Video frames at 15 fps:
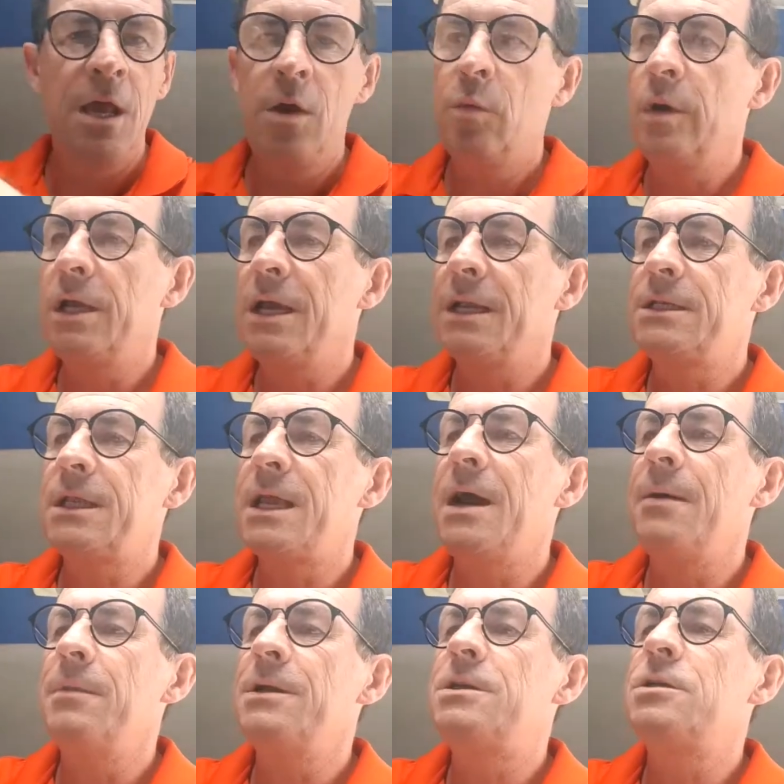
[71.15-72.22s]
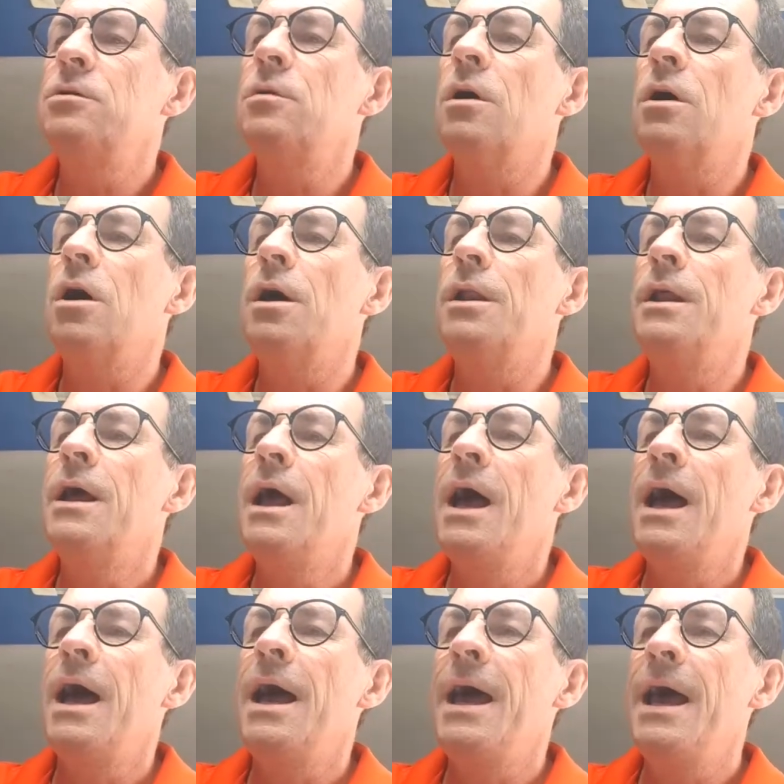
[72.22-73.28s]
we'll get camera two on.
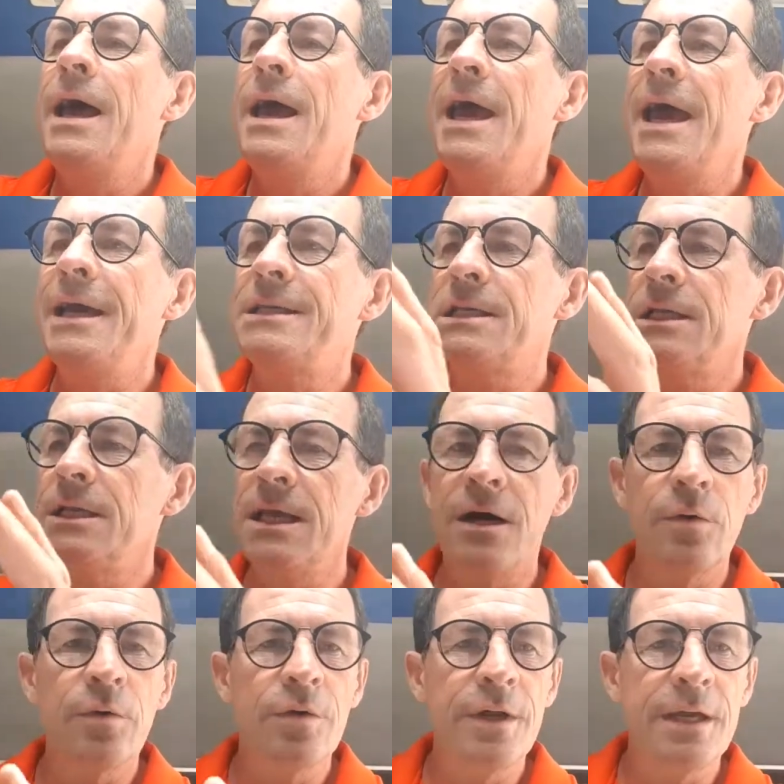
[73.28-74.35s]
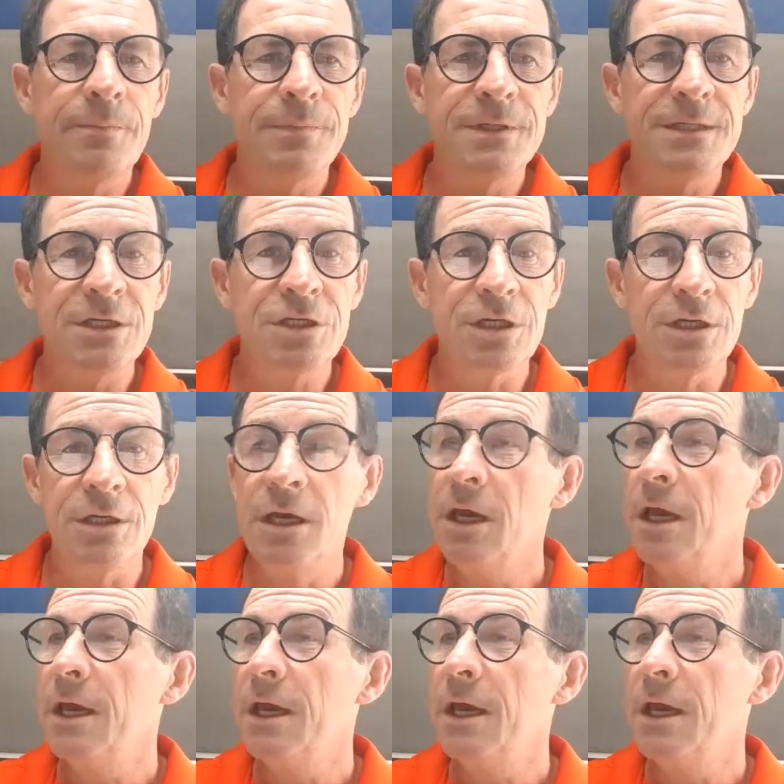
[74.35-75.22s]
Excellent, now we're in position.